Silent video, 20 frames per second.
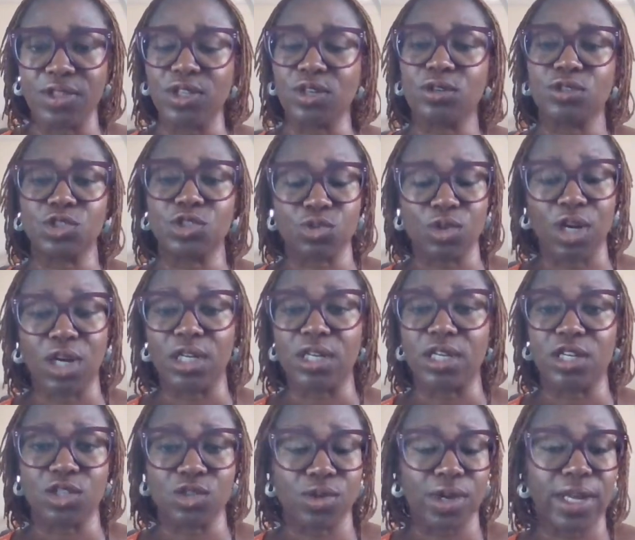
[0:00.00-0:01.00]
And they're
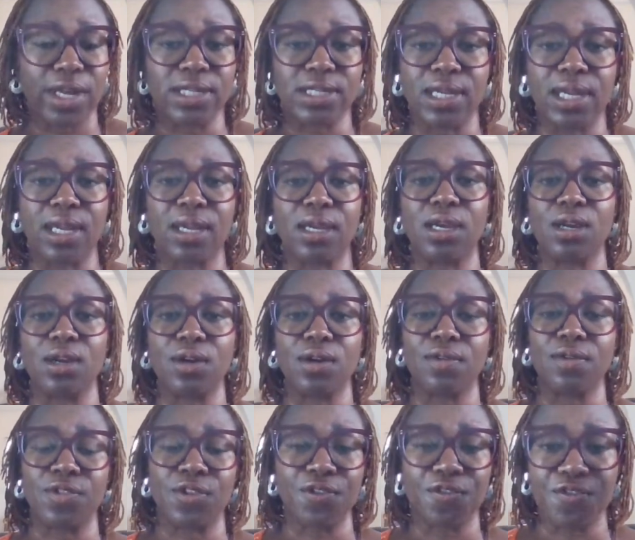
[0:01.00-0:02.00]
struggling to try to take
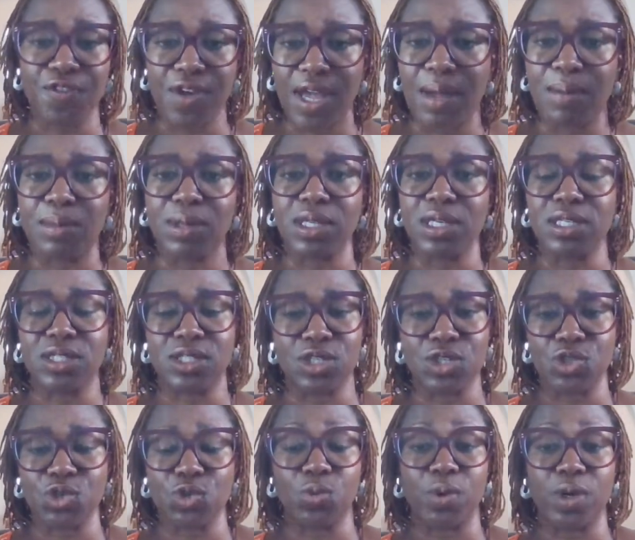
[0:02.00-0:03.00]
care of their families
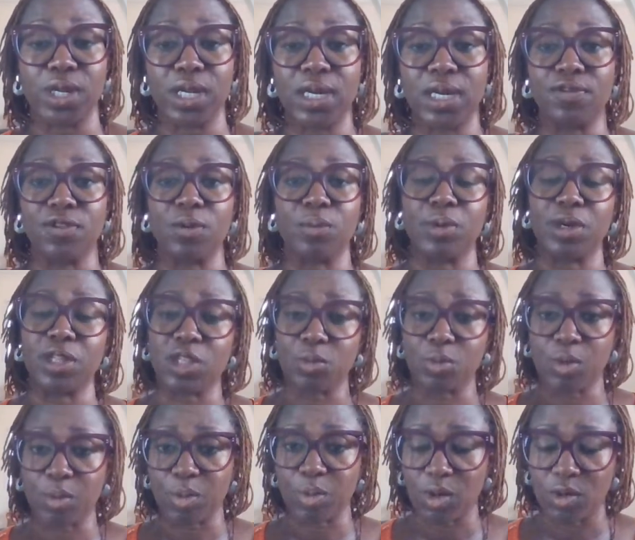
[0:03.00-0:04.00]
and do whatever. But
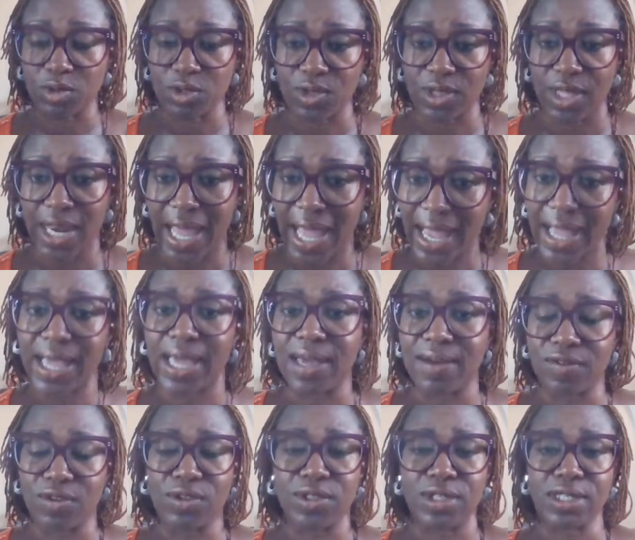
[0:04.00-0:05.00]
the proposal that I
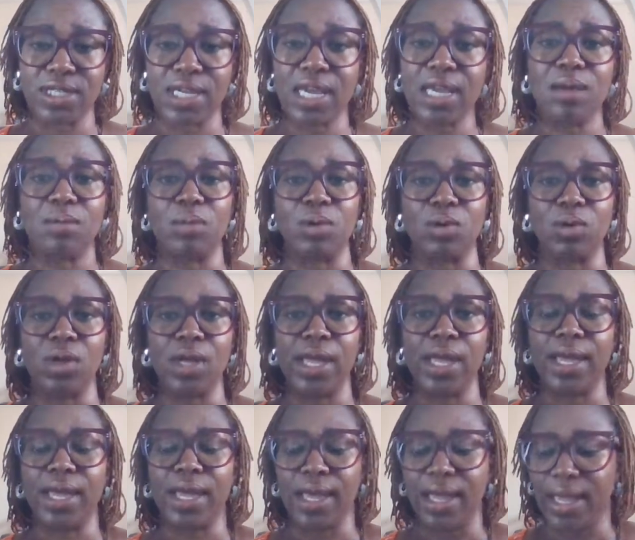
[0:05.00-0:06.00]
have on the table
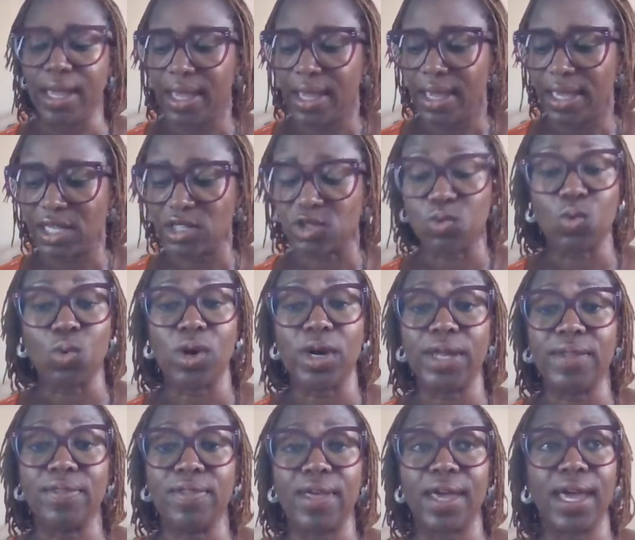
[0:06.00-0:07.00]
is
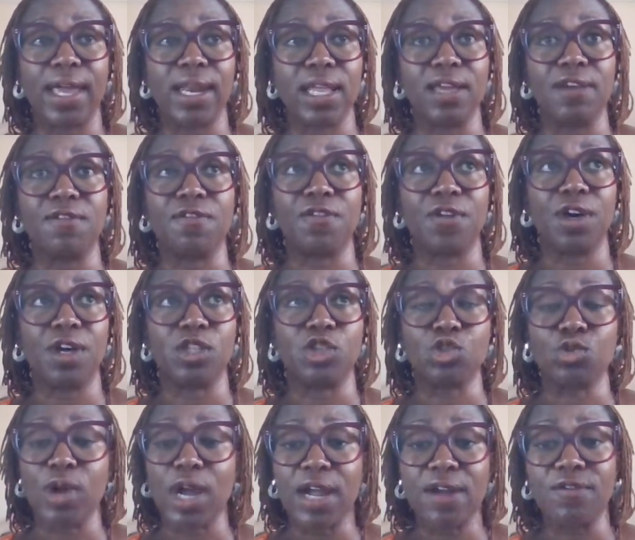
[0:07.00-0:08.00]
one that if
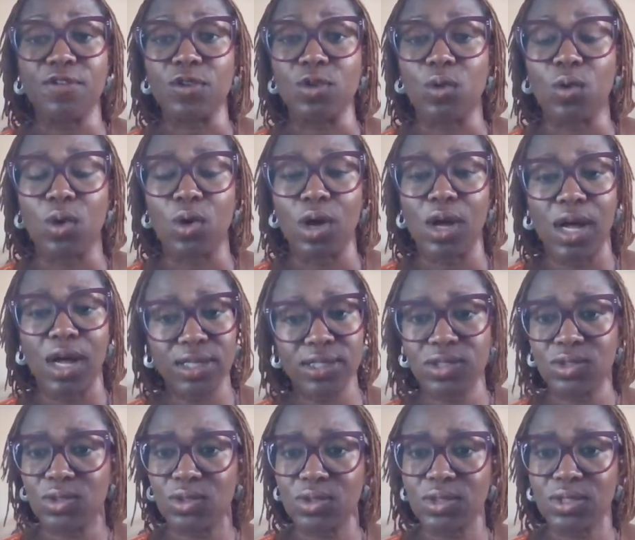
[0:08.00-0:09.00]
a driver
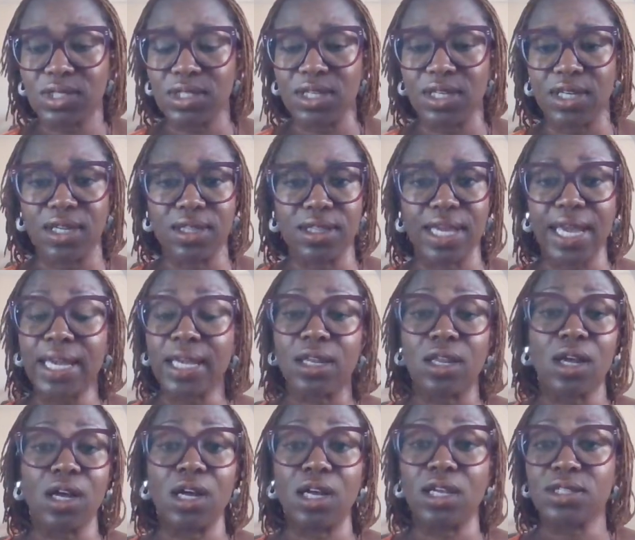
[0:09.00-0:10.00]
hustles, they
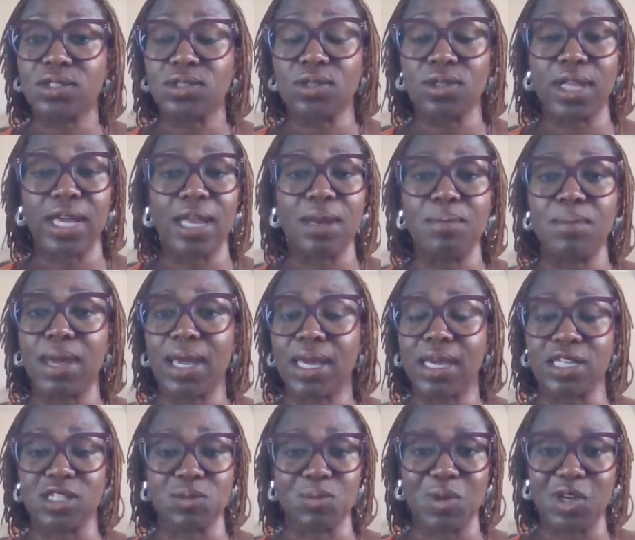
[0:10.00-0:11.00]
can hustle and
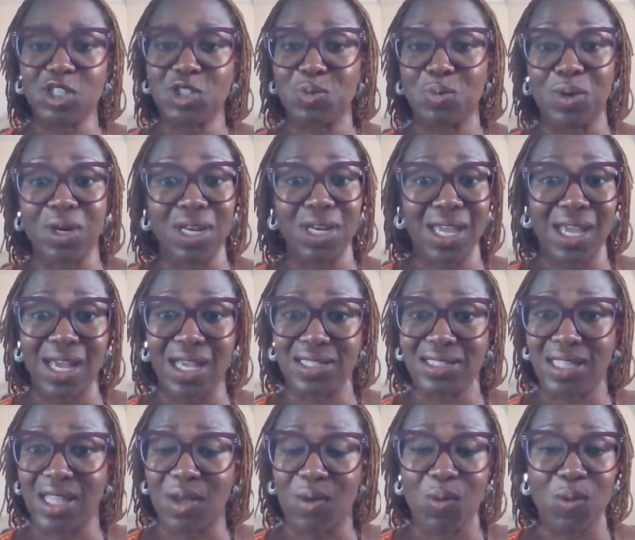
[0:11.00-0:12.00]
make as much money
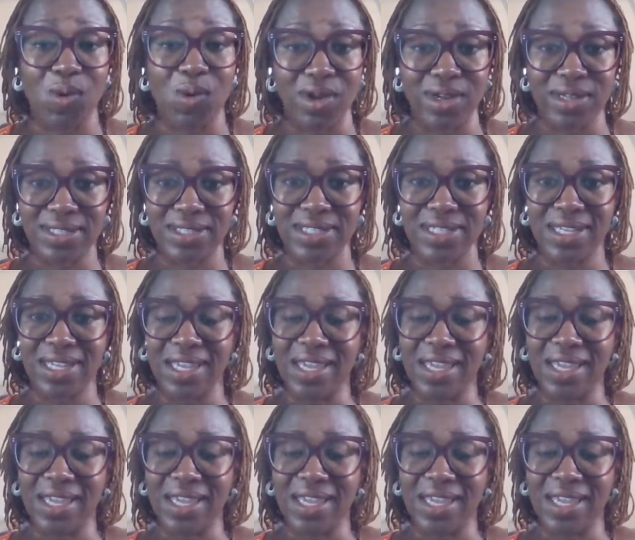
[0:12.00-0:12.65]
as they want.